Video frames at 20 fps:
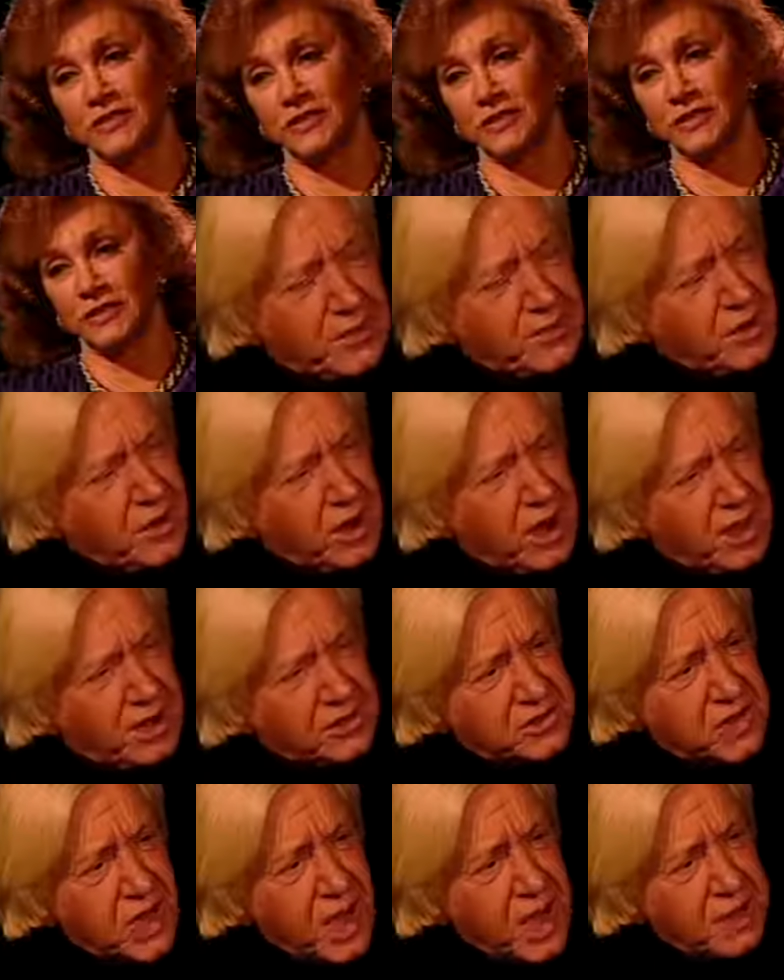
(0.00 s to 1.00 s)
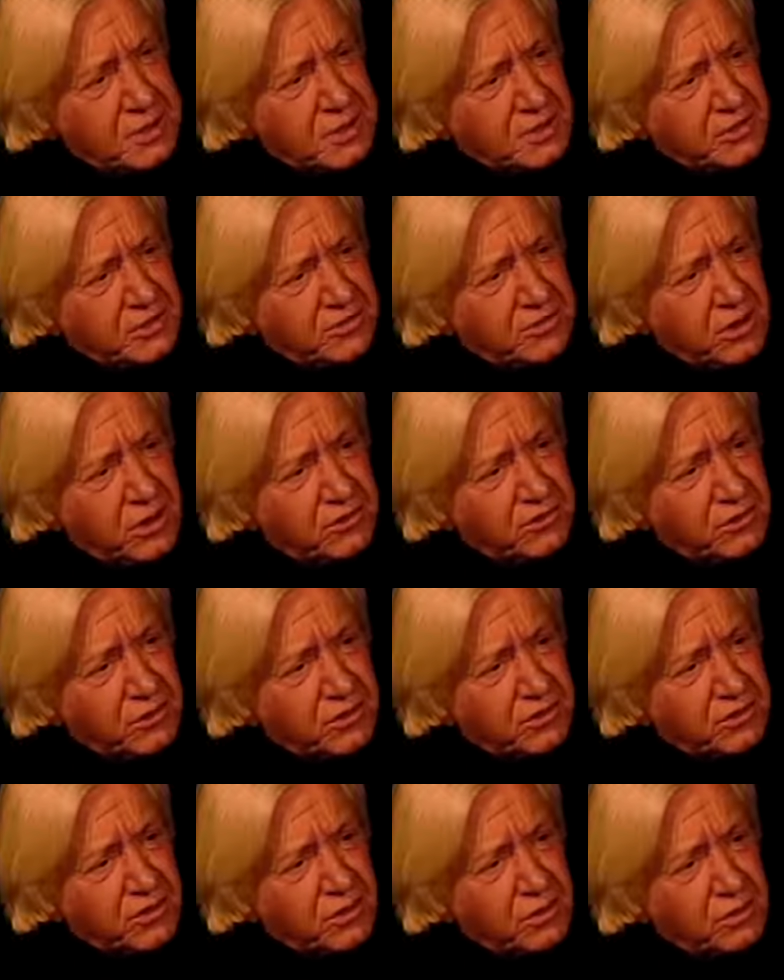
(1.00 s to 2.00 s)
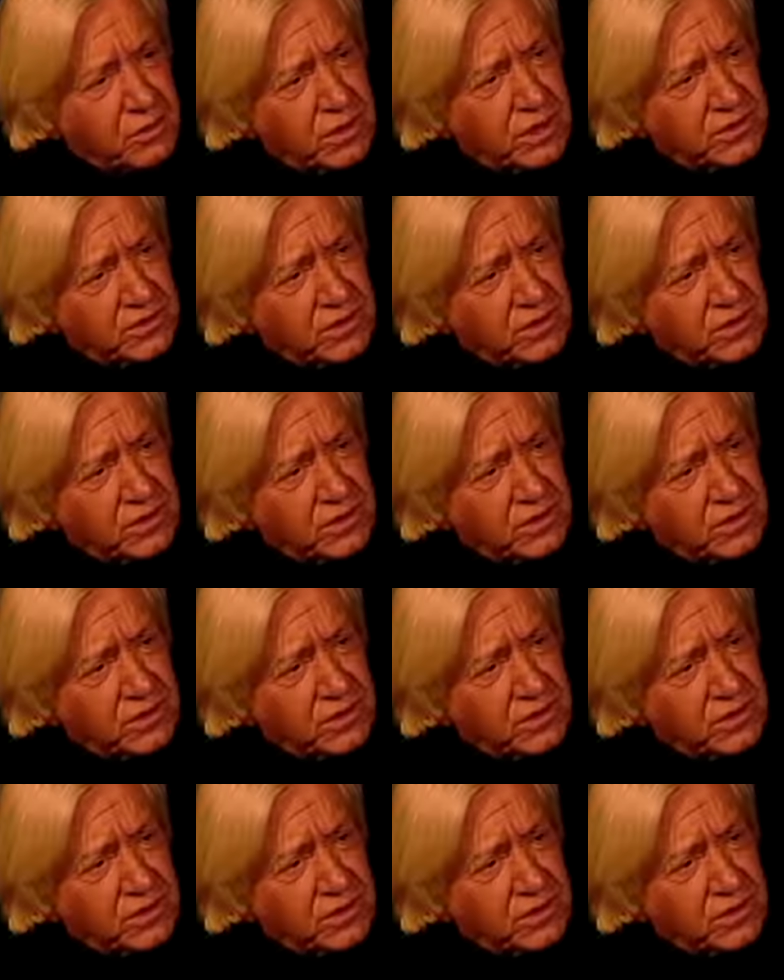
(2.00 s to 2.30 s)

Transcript: spent a lot of time in these countries, though, Linda.